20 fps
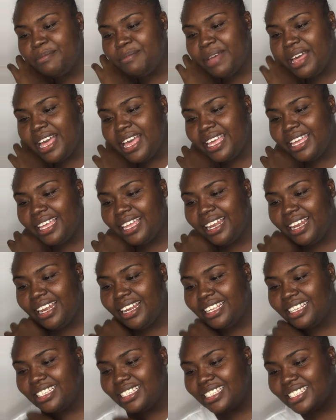my
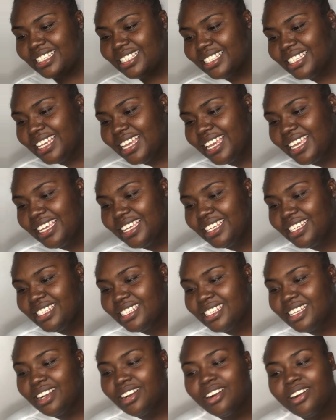list
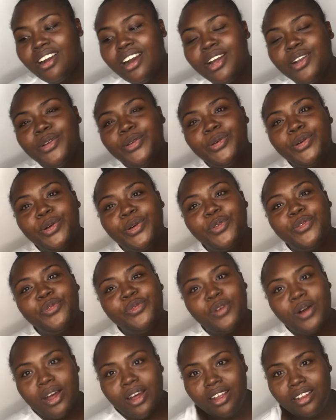is Kanoko
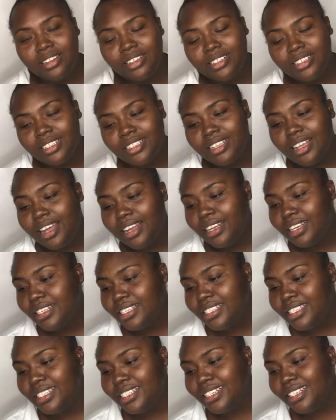Falls.
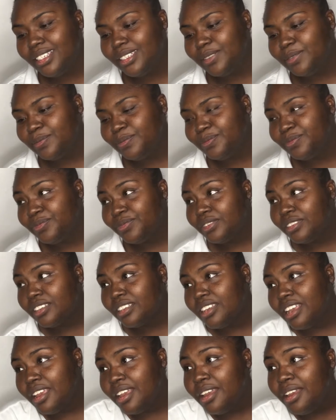Honestly,
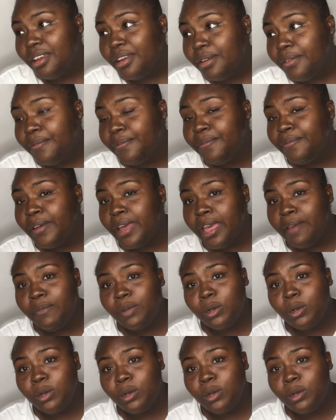5